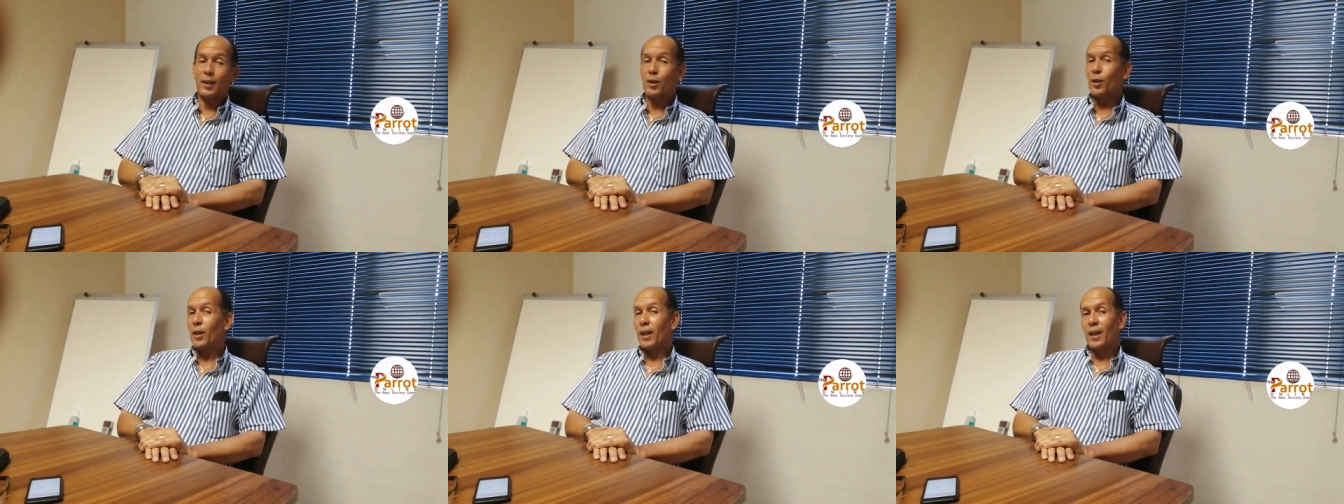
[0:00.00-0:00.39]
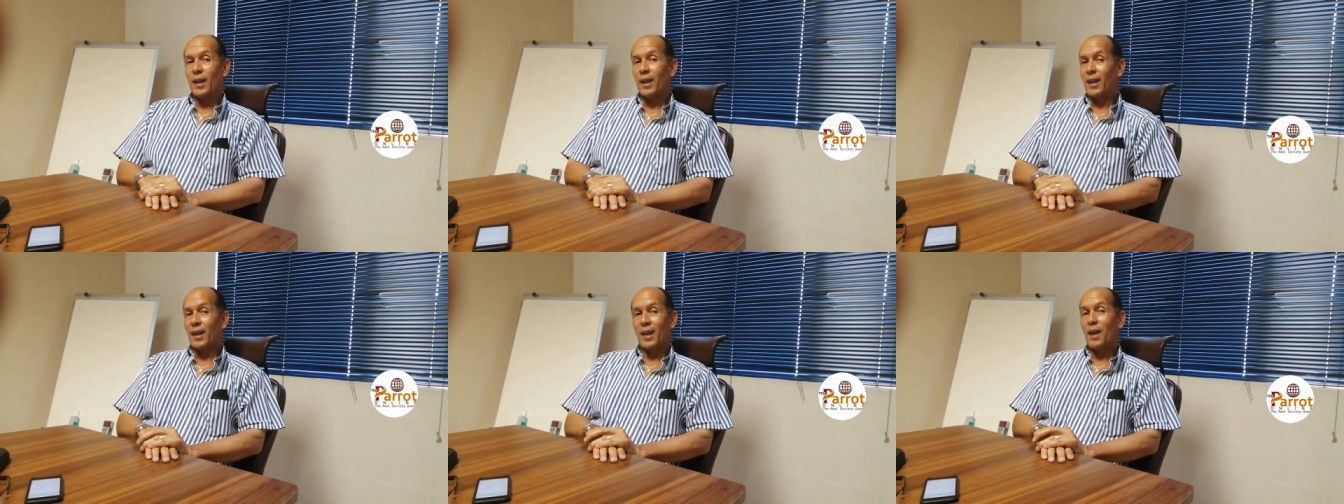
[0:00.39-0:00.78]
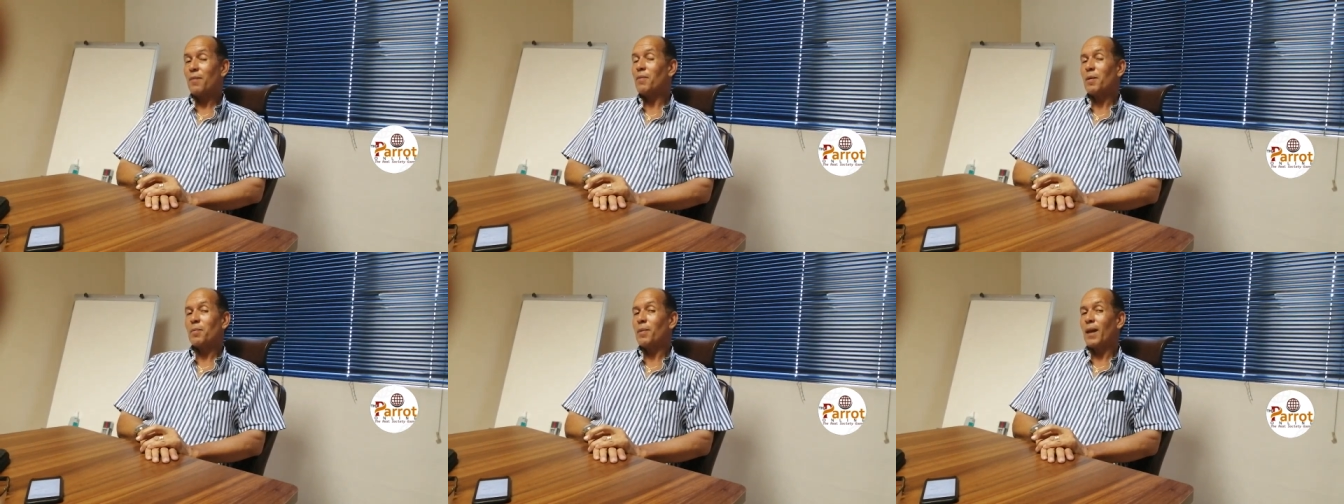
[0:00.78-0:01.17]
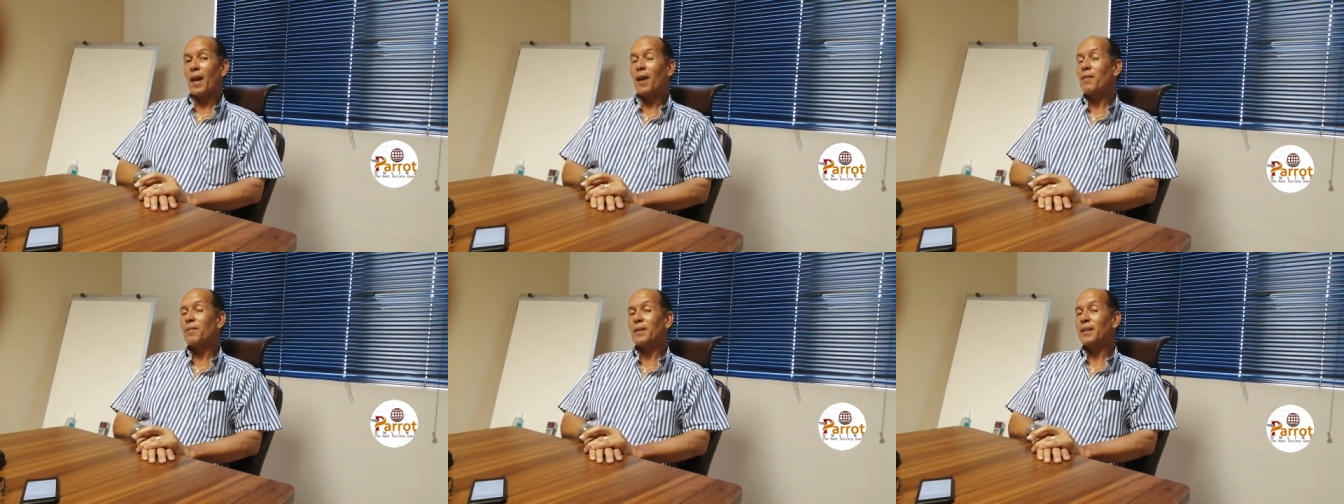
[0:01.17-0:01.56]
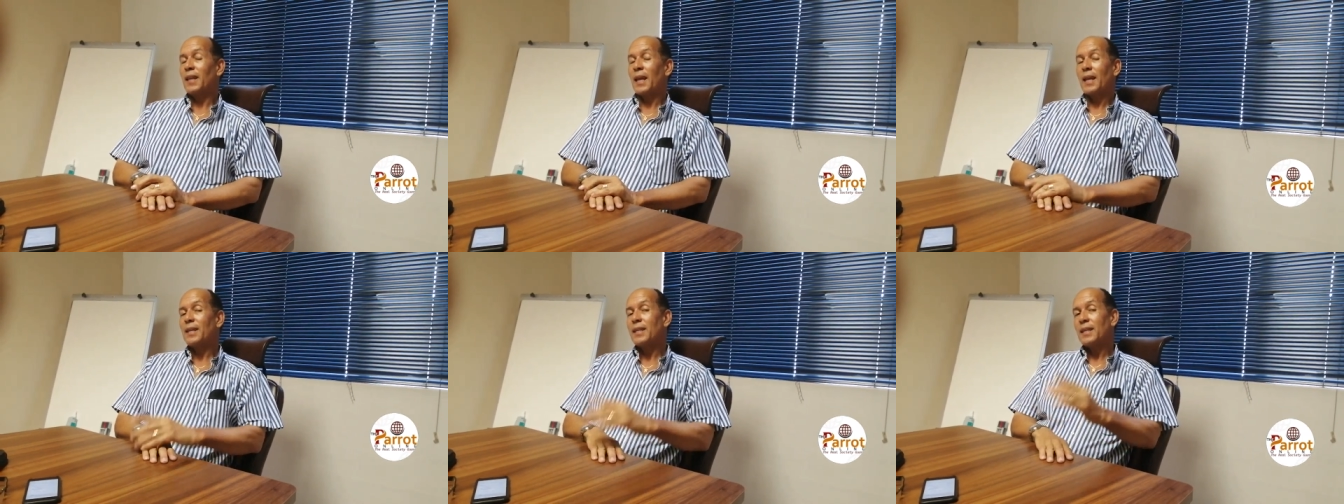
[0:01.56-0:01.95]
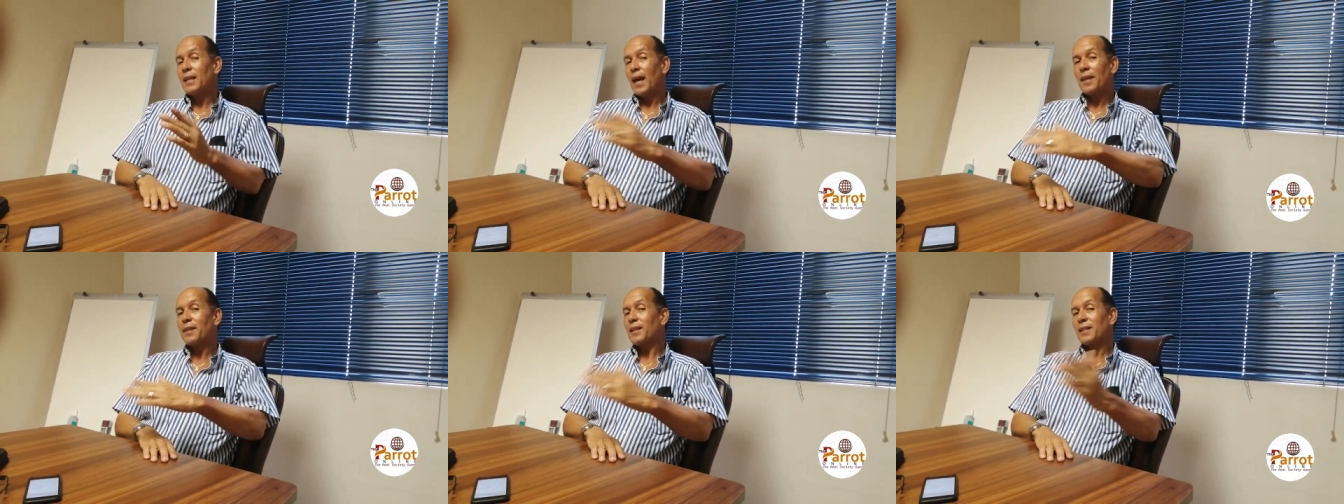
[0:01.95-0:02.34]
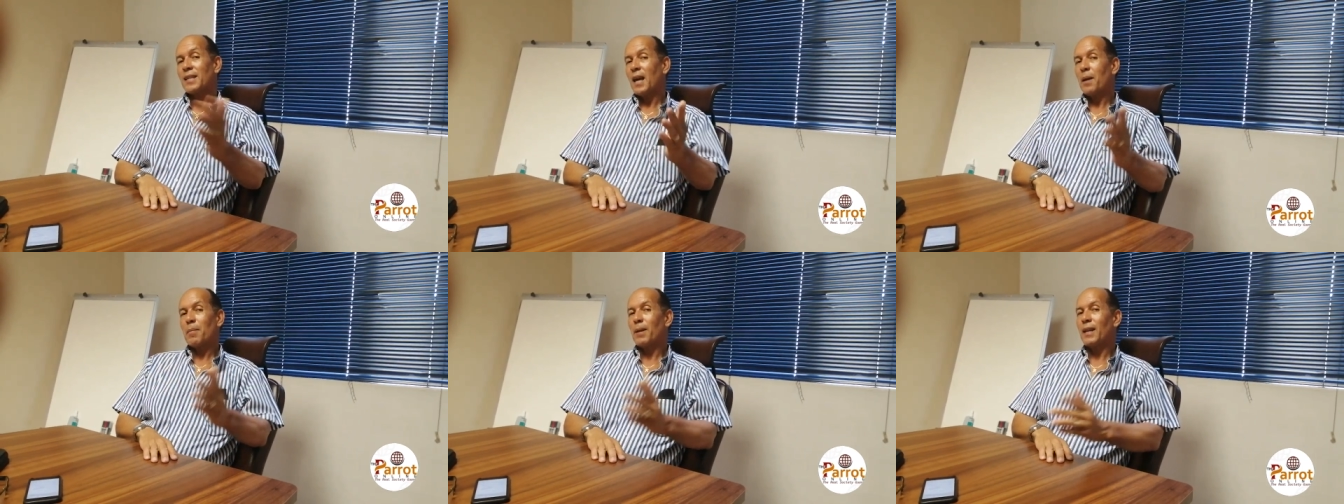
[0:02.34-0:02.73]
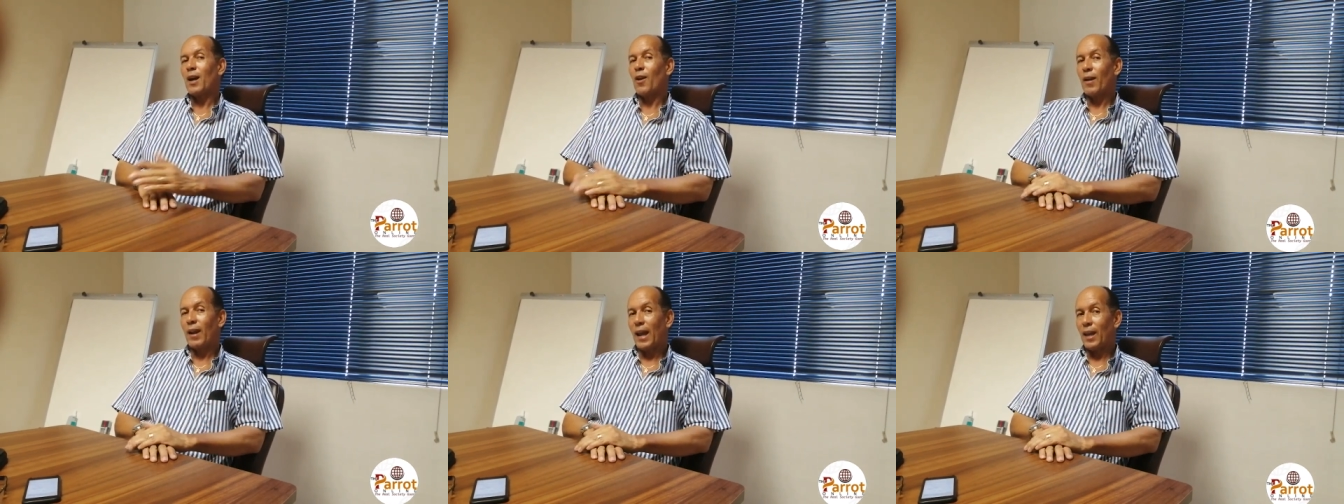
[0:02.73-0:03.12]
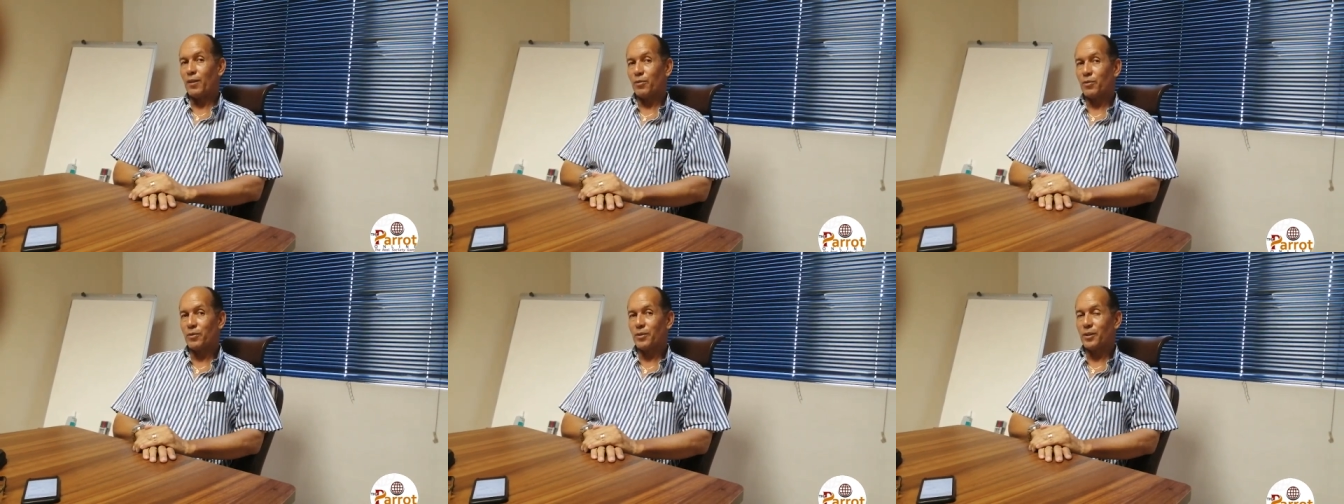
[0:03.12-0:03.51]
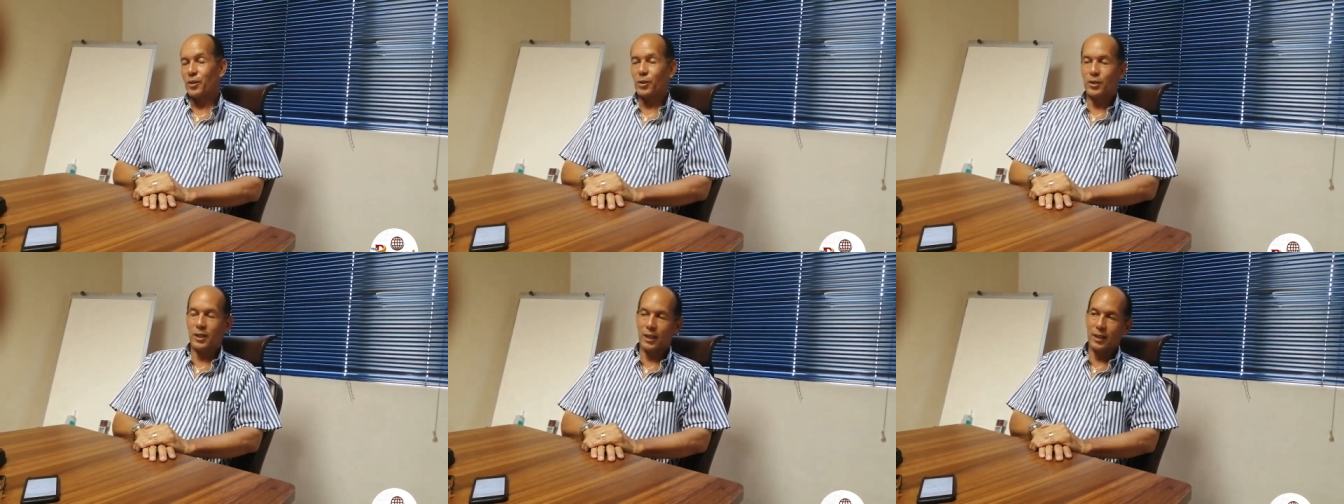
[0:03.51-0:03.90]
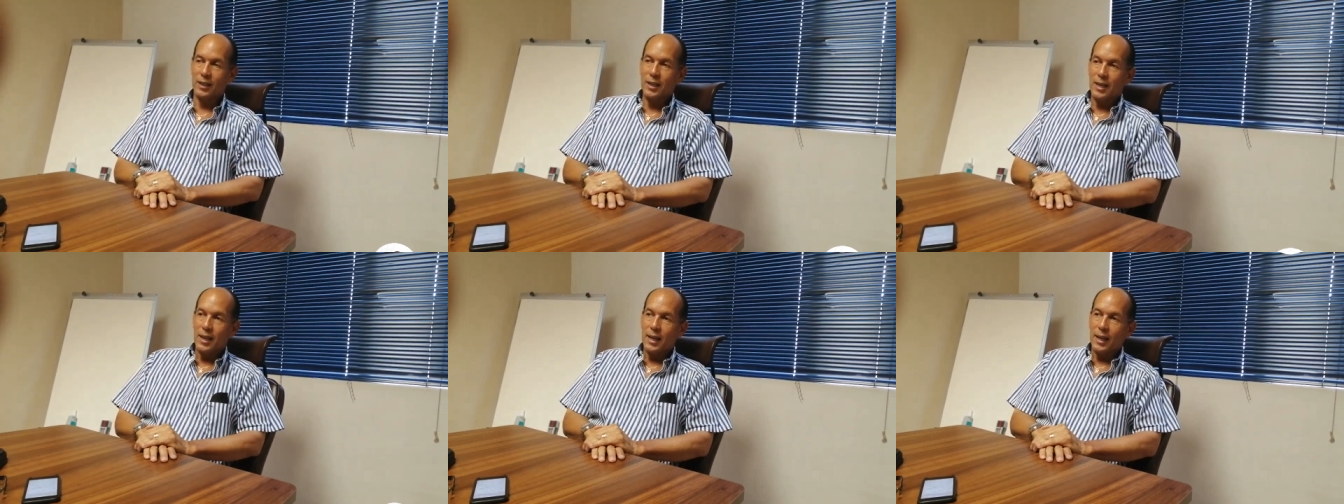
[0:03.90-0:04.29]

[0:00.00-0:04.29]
than ever, ever in any other time in our life. Okay.